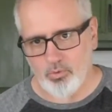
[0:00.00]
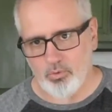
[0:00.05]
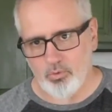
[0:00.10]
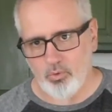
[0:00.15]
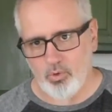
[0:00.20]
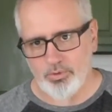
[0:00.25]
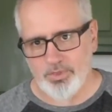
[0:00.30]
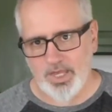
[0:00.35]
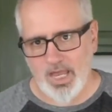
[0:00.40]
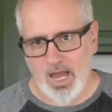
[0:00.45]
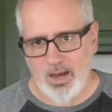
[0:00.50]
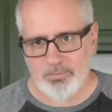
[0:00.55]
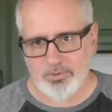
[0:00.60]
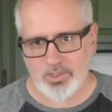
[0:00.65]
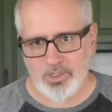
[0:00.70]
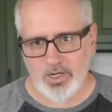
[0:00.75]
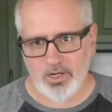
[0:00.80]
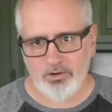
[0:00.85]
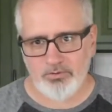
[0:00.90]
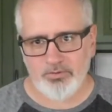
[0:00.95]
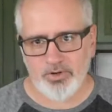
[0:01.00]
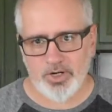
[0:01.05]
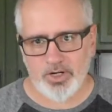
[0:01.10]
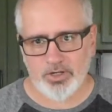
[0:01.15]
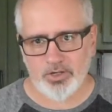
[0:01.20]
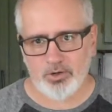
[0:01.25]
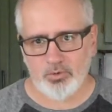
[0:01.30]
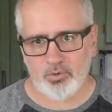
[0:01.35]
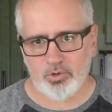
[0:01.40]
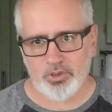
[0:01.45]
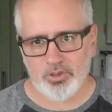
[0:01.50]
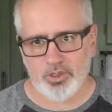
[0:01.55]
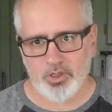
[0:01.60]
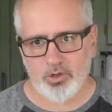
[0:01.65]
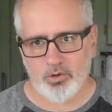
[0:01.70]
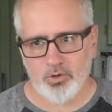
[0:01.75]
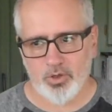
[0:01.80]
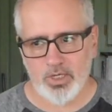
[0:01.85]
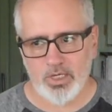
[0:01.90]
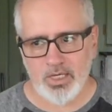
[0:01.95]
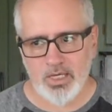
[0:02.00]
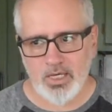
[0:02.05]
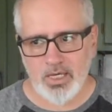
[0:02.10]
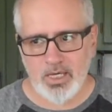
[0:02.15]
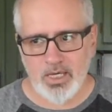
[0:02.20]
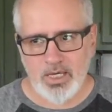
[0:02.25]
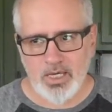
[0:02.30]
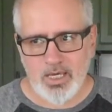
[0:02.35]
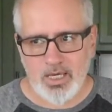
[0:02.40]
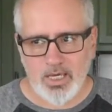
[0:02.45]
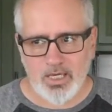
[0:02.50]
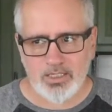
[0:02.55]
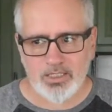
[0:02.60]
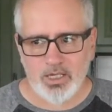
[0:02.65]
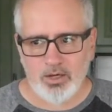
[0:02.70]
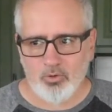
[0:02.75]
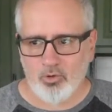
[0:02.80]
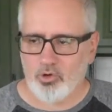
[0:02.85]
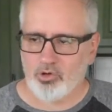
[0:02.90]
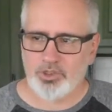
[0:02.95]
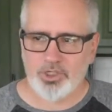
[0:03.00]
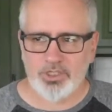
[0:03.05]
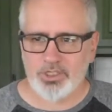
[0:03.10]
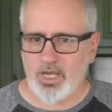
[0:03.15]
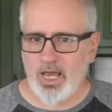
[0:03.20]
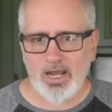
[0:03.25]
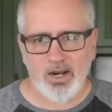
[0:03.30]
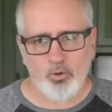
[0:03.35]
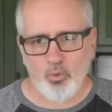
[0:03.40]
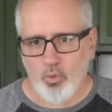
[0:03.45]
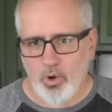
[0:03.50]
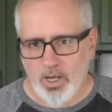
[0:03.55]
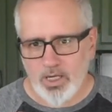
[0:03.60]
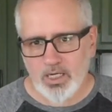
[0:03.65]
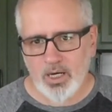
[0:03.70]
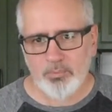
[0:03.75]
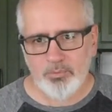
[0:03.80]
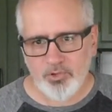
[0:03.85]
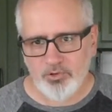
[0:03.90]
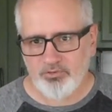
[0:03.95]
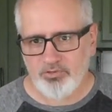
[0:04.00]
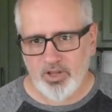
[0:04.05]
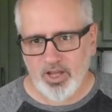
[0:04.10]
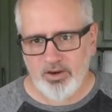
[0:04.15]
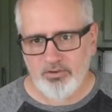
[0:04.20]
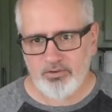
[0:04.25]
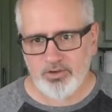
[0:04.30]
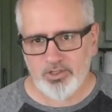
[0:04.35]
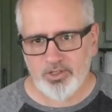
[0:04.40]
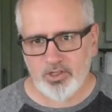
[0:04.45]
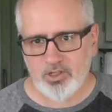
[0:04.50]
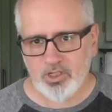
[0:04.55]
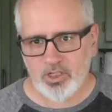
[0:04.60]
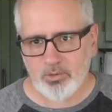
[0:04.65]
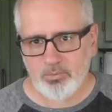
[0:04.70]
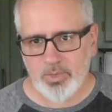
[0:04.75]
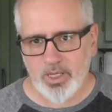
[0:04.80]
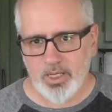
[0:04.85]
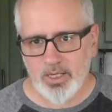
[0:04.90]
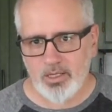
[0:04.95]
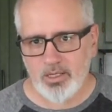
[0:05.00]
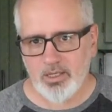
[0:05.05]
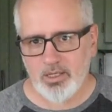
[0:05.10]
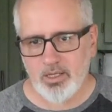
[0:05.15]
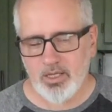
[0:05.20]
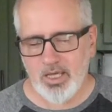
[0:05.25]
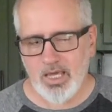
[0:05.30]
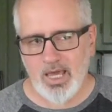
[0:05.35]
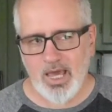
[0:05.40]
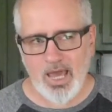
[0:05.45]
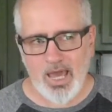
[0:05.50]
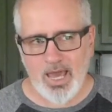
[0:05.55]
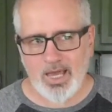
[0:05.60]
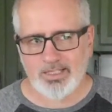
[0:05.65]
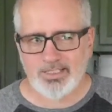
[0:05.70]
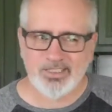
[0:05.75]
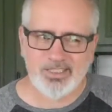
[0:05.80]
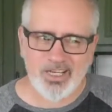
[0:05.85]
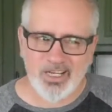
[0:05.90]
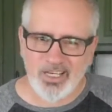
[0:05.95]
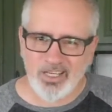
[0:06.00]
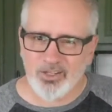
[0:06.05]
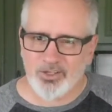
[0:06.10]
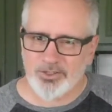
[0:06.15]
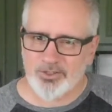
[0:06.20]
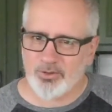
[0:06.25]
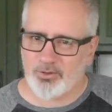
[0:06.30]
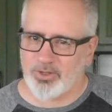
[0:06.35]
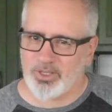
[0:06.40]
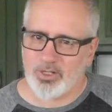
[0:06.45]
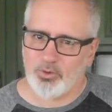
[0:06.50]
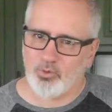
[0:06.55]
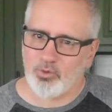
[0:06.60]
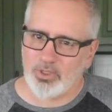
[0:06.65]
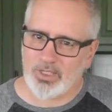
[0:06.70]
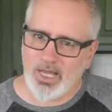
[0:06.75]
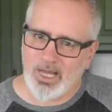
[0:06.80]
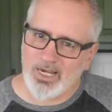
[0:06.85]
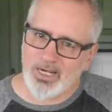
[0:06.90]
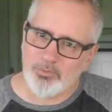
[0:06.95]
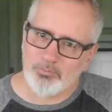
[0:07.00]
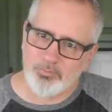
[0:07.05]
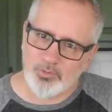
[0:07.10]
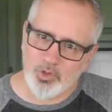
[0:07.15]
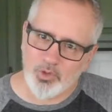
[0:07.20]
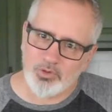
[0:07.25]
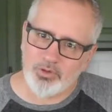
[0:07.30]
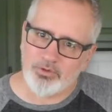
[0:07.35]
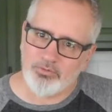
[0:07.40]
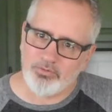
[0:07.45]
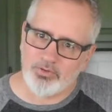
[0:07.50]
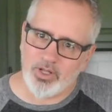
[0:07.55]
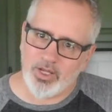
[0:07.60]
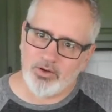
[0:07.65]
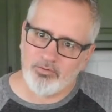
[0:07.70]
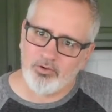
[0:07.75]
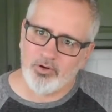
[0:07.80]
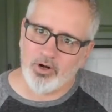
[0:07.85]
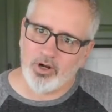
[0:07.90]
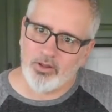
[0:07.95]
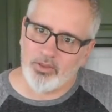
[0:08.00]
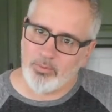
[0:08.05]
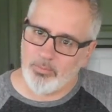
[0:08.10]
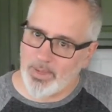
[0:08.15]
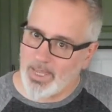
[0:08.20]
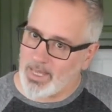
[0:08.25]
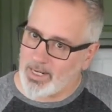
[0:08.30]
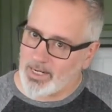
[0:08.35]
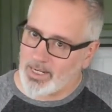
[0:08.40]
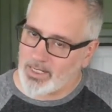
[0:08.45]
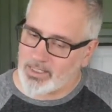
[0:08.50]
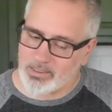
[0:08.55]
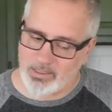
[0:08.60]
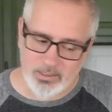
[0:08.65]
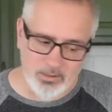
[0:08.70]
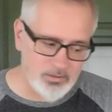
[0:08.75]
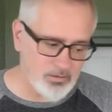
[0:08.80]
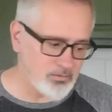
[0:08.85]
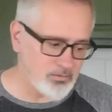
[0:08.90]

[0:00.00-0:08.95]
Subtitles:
what the apple cider vinegar will do, is it will just kind of wake up the flavors a little bit. And to tell you the truth, it will kind of mute the flavor of the mayonnaise.